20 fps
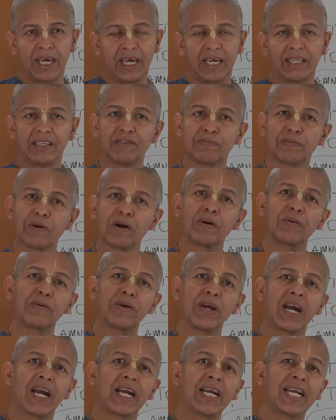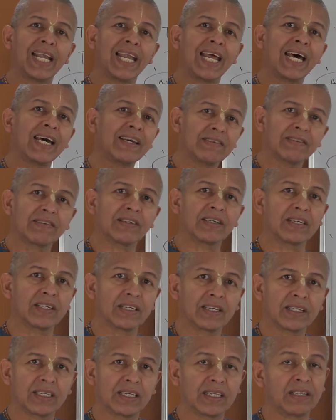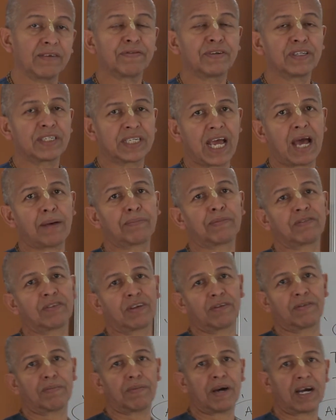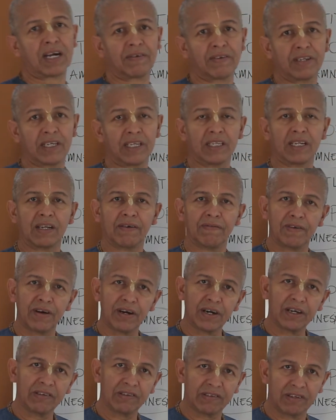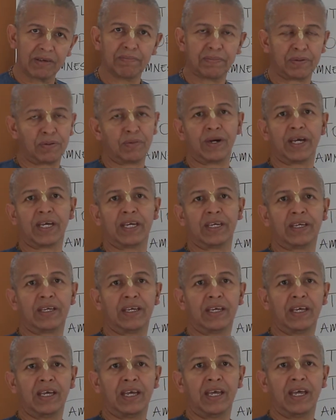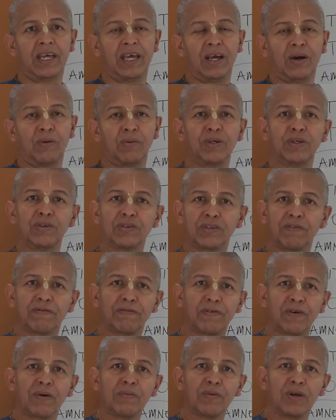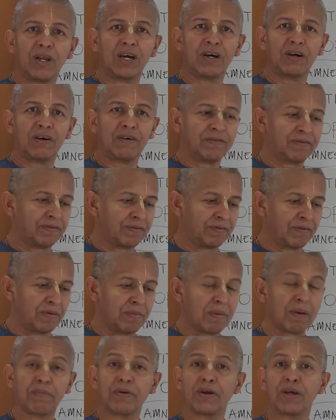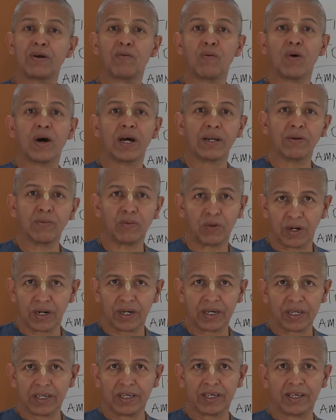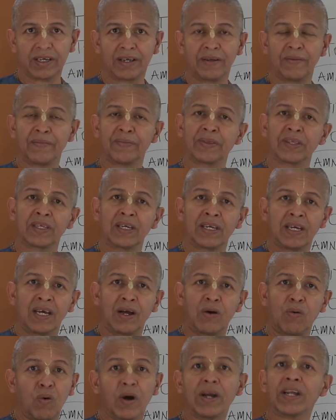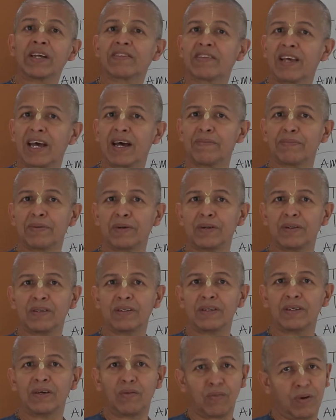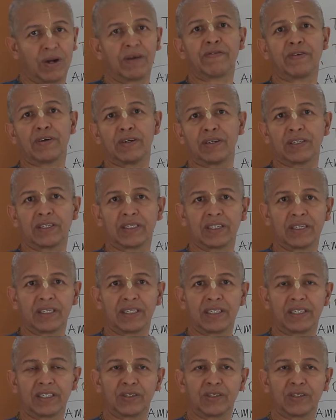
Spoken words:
In this program, we are analyzing the different chapters of the Bhagavad Gita in a very simple way. We use the formula of remembering one word, one example, one verse.